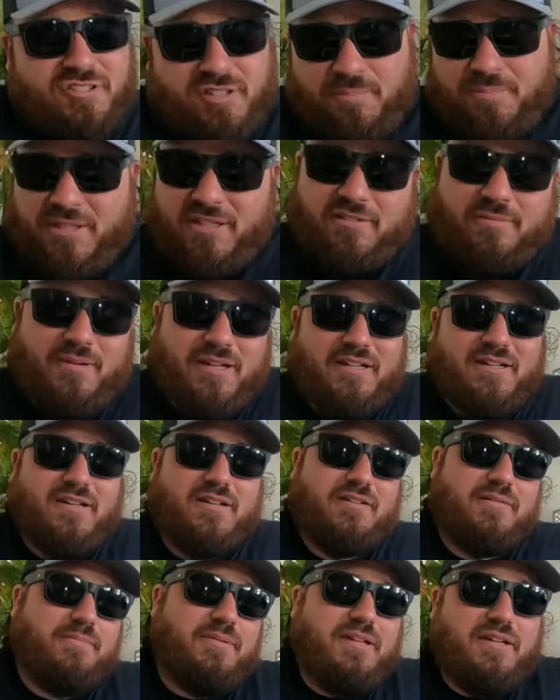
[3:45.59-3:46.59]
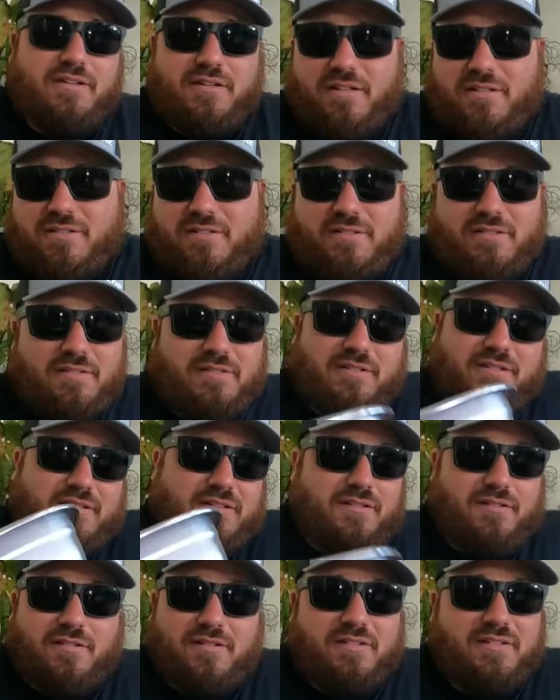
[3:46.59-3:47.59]
Some things might not be cooked
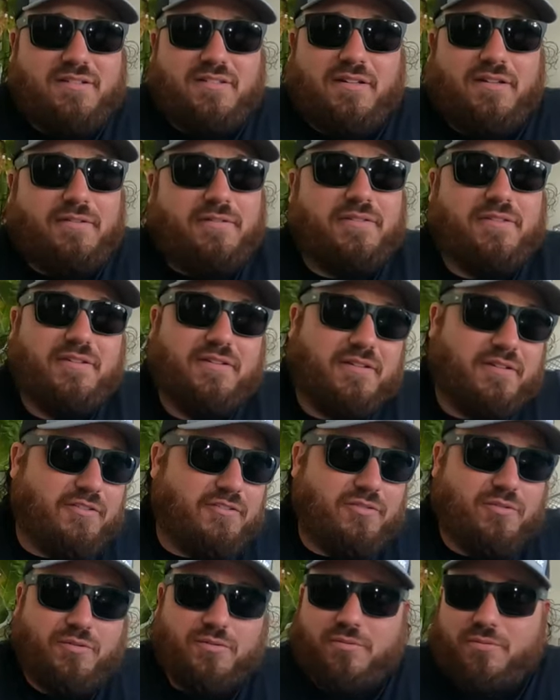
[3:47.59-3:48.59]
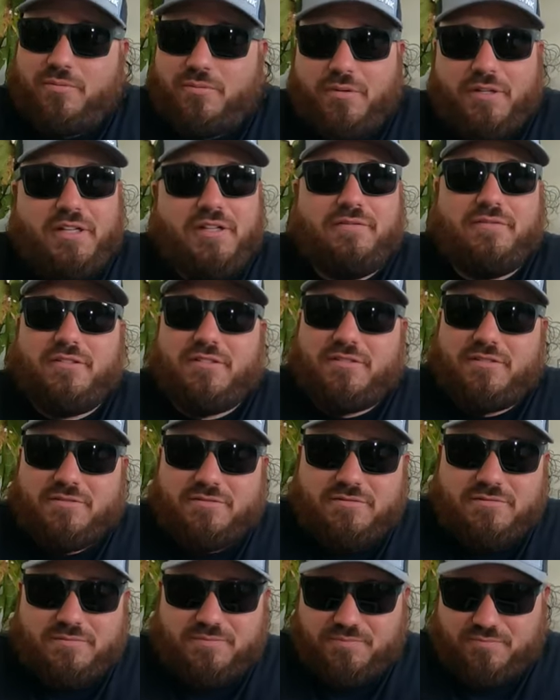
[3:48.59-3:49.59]
as long as other things or whatever.
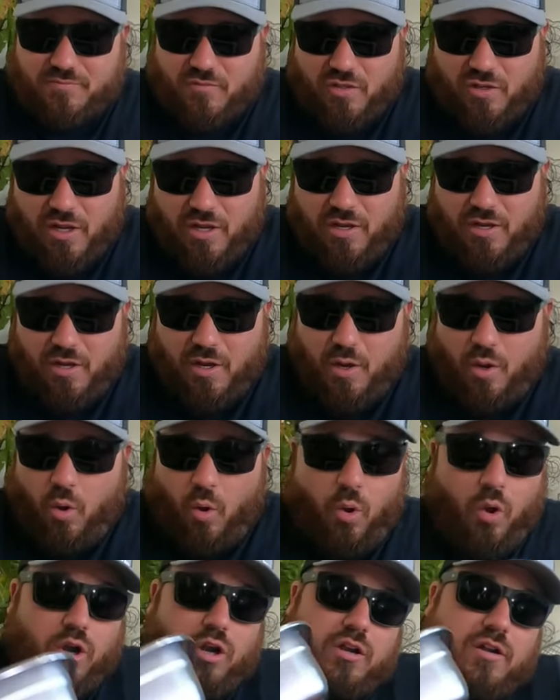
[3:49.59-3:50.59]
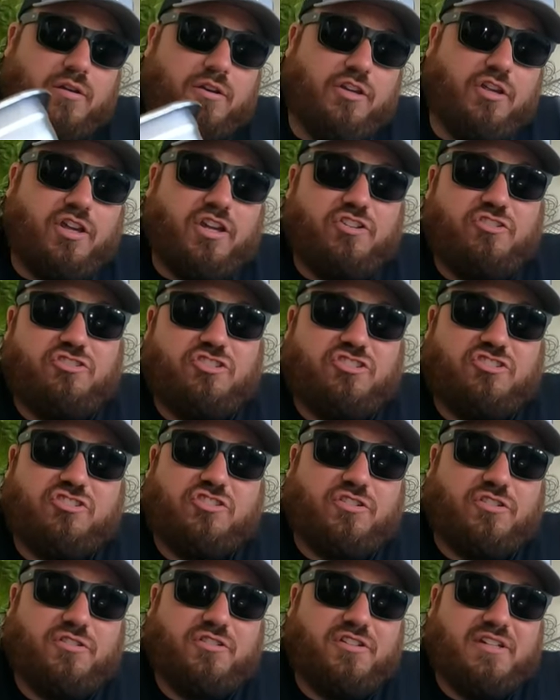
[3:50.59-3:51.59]
Or you could
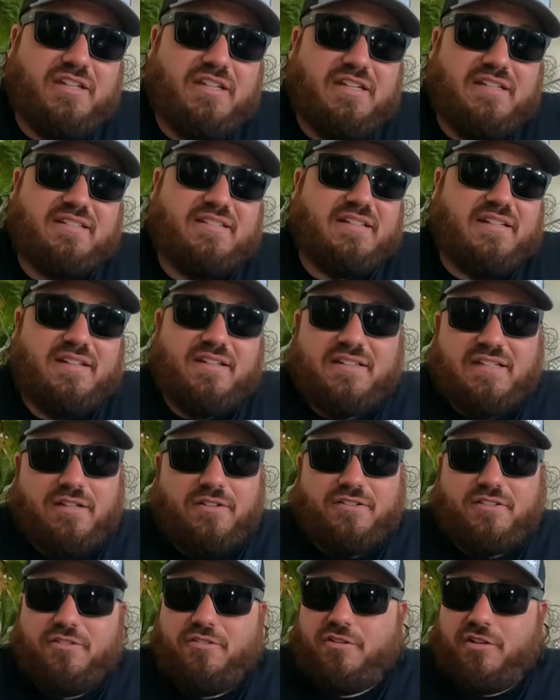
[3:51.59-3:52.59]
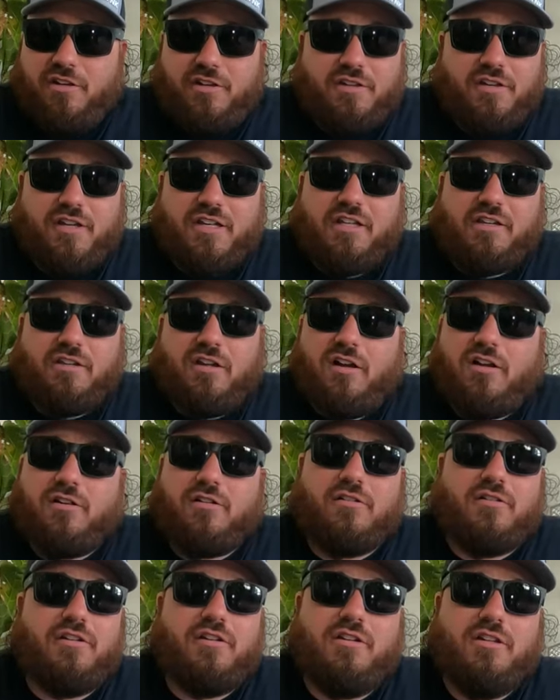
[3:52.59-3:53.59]
just turn the heat setting down too. You could cook it
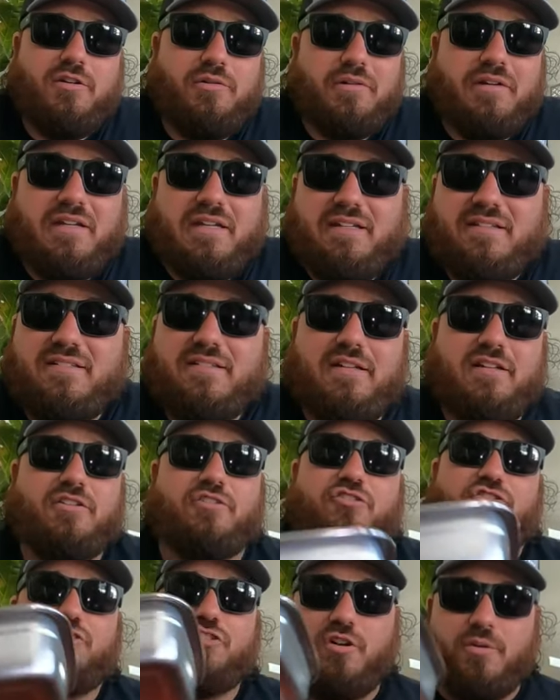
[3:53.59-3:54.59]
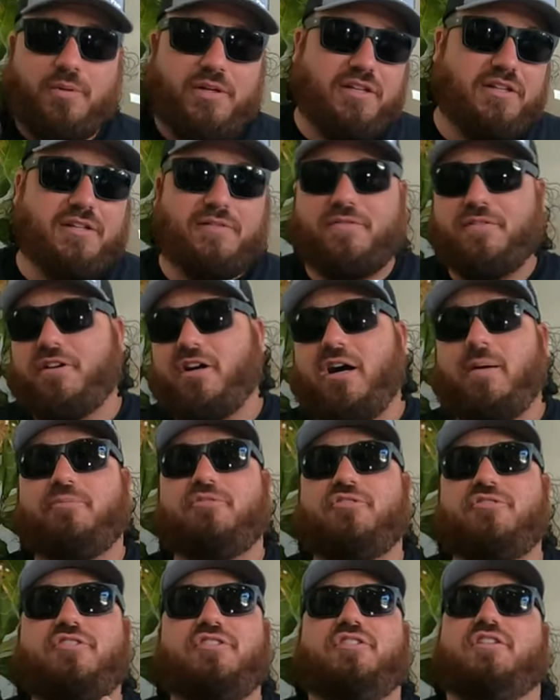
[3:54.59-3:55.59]
longer on a lower heat setting. There's so many different
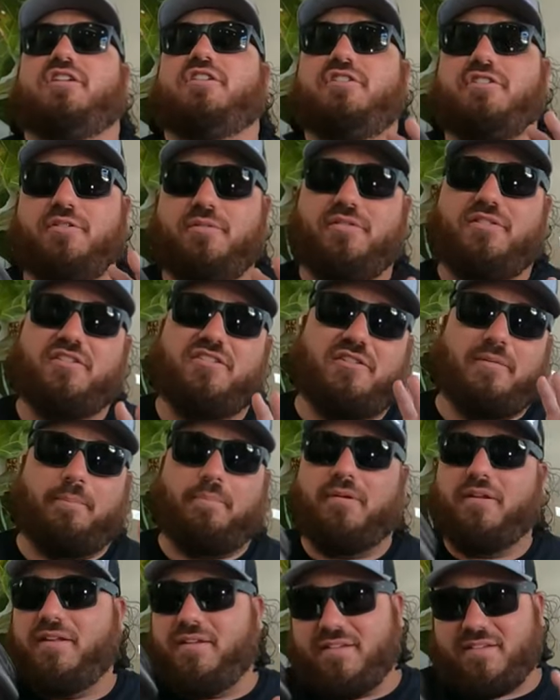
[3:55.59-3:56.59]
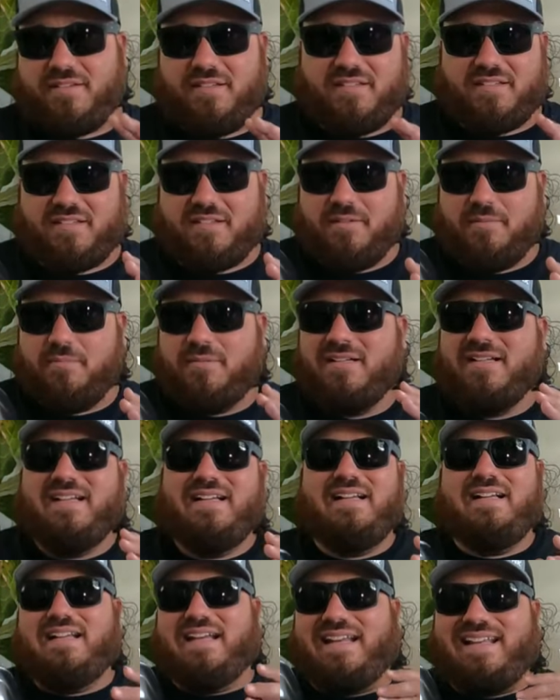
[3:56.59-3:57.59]
options that you can do with this to play the system
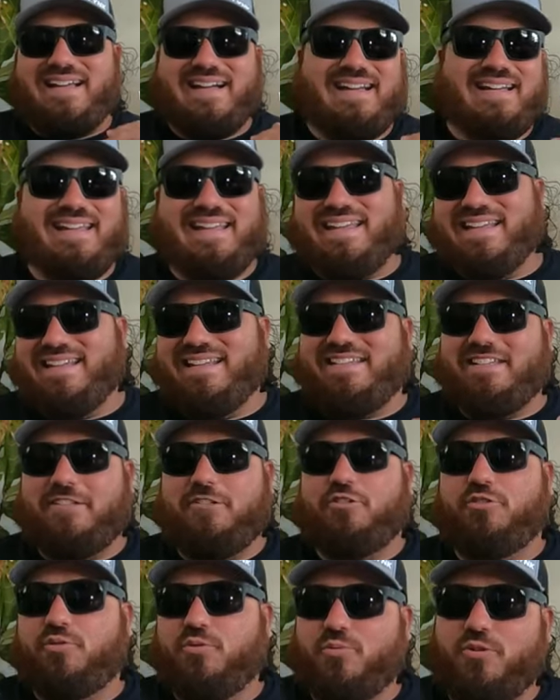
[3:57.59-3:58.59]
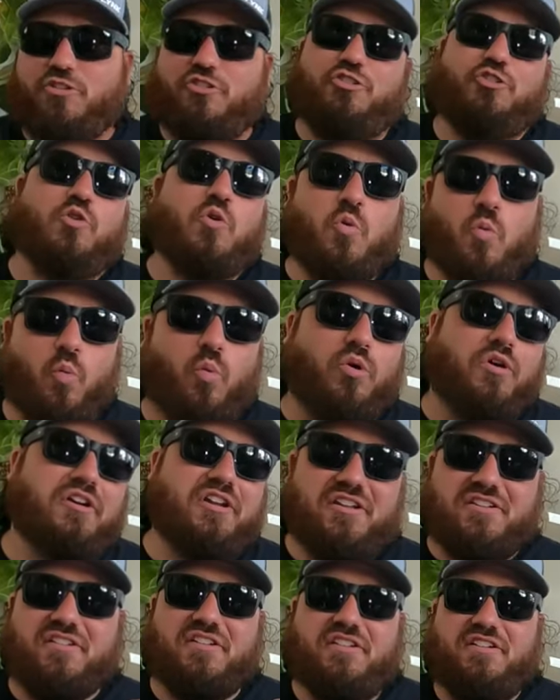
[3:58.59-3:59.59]
and kind of get it to do what you
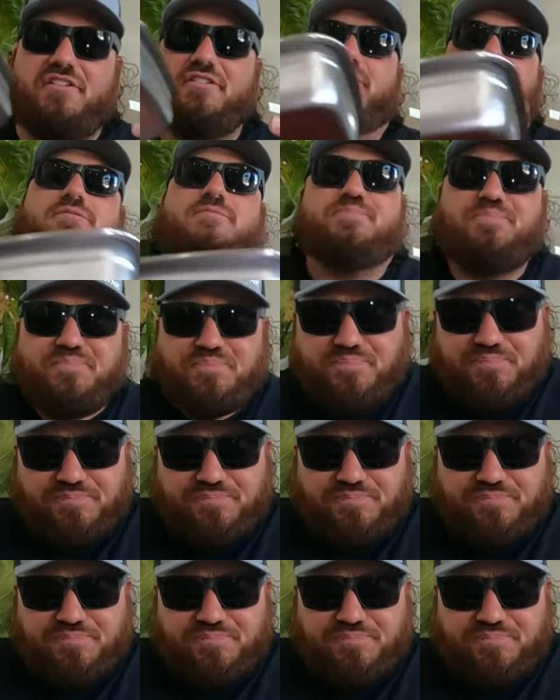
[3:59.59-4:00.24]
want it to do.